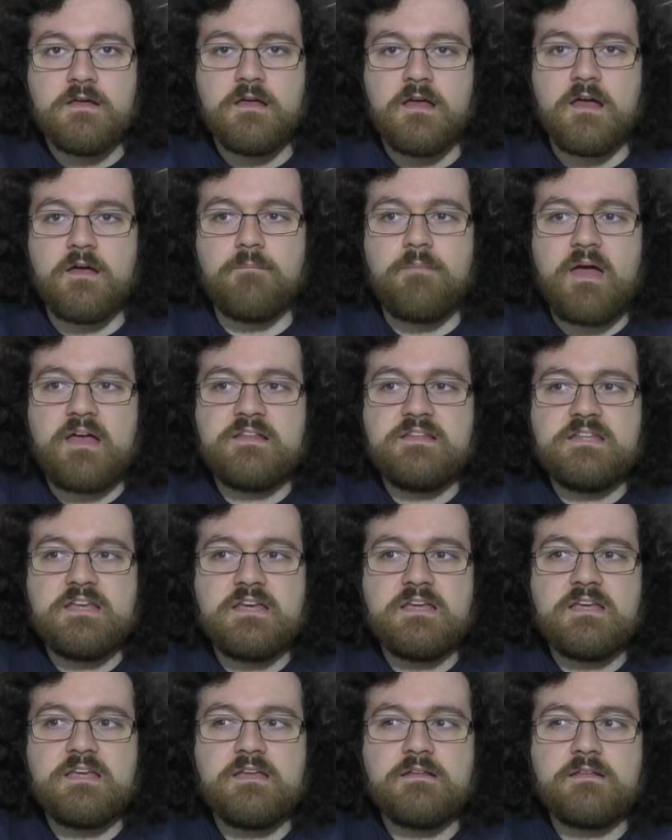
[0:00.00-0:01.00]
I
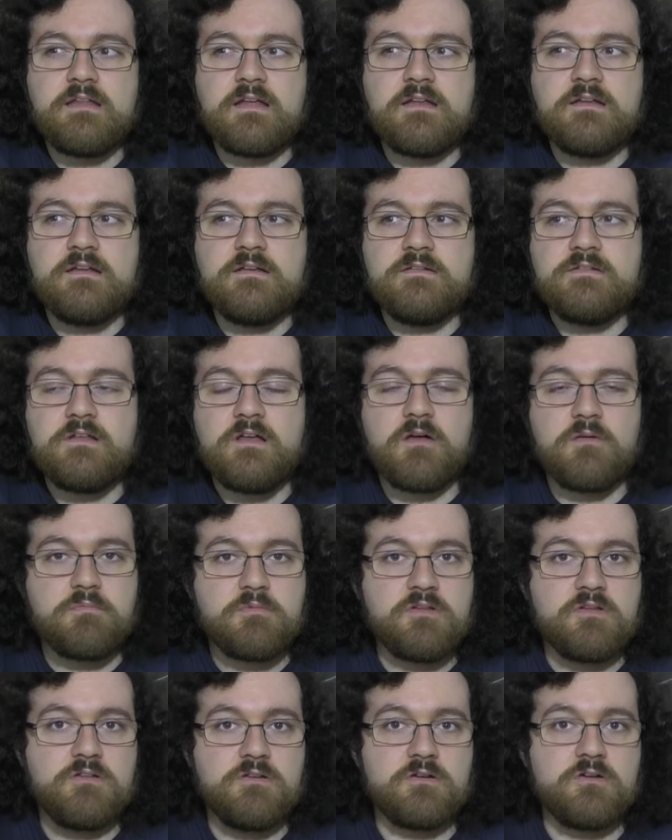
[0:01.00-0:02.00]
think that it is up
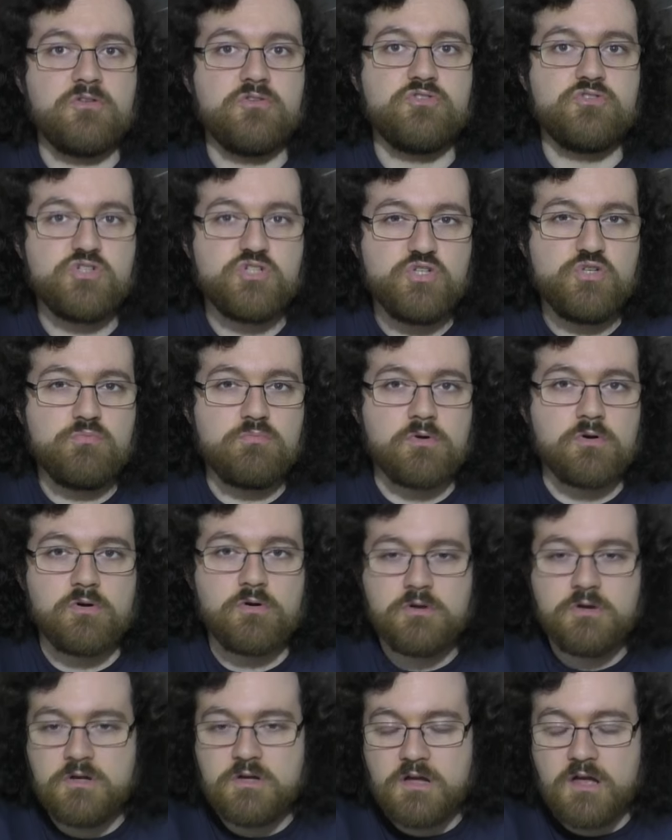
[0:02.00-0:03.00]
to the
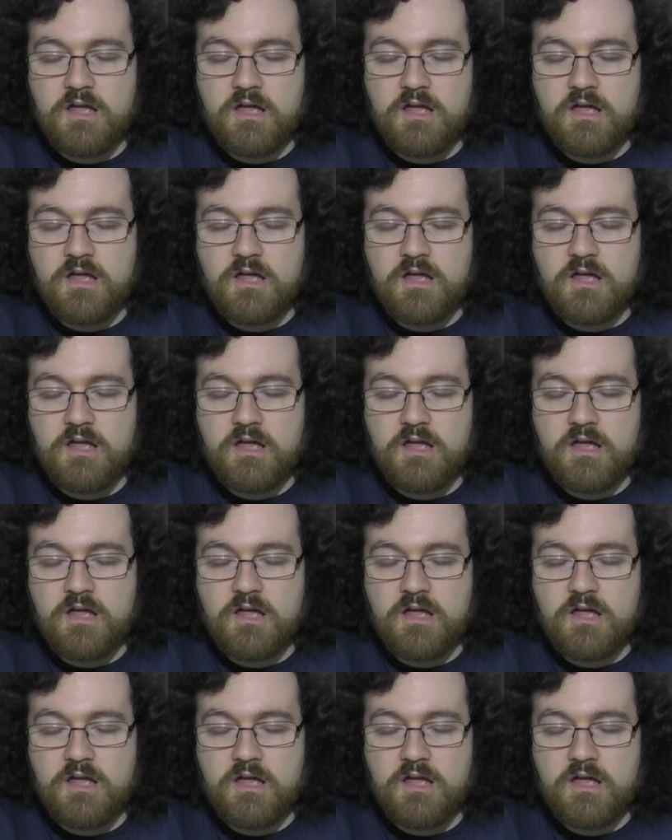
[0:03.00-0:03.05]
consumer,